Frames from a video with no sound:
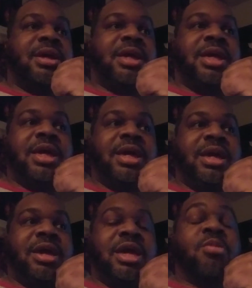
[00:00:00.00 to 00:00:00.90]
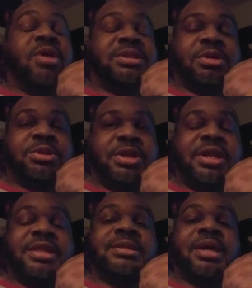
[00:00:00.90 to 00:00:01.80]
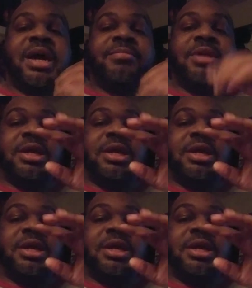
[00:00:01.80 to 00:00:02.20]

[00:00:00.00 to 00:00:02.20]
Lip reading: He was frustrated at the time